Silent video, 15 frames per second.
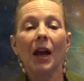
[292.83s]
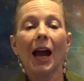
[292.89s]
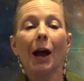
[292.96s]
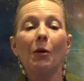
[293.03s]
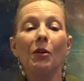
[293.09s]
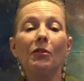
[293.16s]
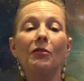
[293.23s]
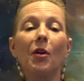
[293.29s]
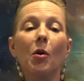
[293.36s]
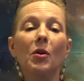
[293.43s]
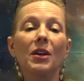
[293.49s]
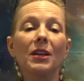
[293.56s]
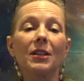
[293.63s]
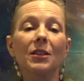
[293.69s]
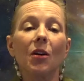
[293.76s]
Our
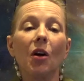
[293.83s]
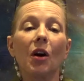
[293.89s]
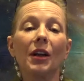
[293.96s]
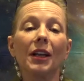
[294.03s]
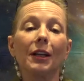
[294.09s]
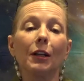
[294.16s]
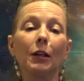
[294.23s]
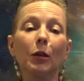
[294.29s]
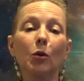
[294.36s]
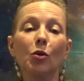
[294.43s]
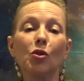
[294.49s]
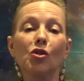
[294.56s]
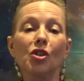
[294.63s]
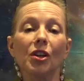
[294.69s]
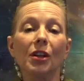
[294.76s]
focus on
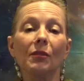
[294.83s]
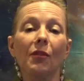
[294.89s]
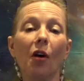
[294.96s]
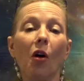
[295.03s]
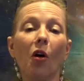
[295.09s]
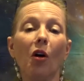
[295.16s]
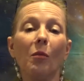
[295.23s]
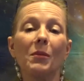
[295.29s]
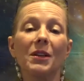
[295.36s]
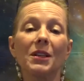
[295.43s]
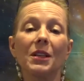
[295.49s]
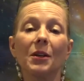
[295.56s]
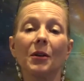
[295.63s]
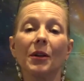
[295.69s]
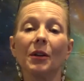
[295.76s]
inclusion of all
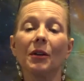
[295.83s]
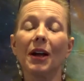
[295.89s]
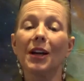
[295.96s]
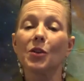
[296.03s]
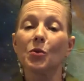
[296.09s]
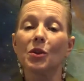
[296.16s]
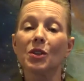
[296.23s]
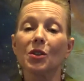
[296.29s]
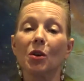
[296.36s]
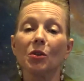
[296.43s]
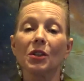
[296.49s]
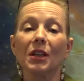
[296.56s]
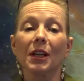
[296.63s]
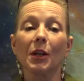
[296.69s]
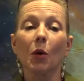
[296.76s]
material has
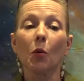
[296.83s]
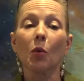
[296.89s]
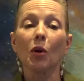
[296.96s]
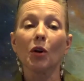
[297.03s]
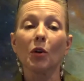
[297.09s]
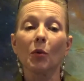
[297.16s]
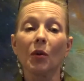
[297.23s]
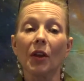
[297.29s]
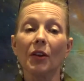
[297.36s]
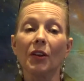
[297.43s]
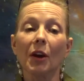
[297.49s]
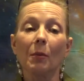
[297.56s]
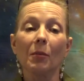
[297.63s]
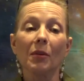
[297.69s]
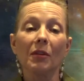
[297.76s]
resulted in a work with a
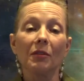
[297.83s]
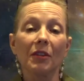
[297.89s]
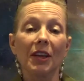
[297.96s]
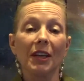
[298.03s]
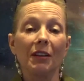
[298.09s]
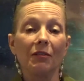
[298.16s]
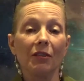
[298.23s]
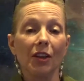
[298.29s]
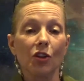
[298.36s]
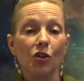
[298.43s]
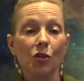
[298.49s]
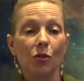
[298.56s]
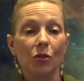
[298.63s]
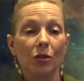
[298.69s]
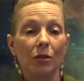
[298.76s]
number of key
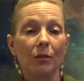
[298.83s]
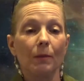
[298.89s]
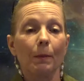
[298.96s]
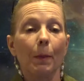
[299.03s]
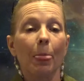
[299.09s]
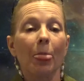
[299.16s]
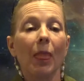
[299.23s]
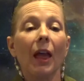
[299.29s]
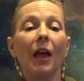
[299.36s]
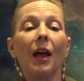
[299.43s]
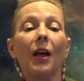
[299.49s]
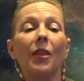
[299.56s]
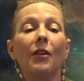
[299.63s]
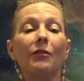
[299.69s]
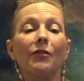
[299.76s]
features.
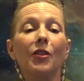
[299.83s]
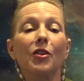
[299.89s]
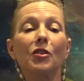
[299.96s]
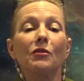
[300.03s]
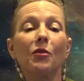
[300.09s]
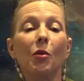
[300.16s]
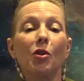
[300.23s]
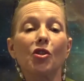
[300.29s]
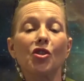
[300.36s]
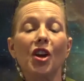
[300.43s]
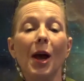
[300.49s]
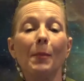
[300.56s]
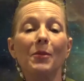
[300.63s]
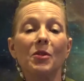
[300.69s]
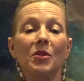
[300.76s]
The first 4
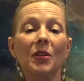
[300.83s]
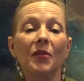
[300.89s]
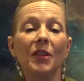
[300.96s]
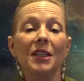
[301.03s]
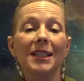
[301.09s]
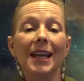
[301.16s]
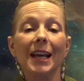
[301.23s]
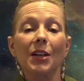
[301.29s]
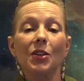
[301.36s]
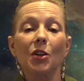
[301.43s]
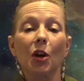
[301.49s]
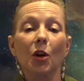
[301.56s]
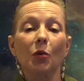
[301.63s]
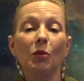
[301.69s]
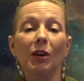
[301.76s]
chapters of the text
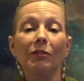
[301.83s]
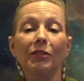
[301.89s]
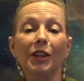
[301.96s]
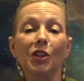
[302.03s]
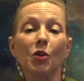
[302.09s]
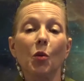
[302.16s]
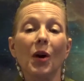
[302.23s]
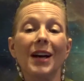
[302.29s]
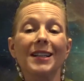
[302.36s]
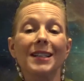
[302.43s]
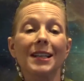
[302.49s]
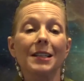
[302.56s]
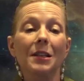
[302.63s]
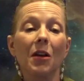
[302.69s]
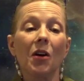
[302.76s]
are roughly twice
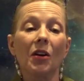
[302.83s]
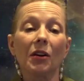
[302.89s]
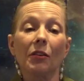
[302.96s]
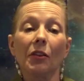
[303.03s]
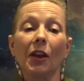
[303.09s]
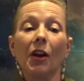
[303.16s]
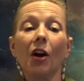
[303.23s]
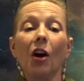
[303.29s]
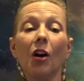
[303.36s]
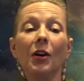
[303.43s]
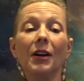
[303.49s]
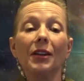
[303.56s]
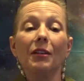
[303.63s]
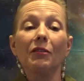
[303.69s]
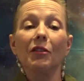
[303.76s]
as long as they are in the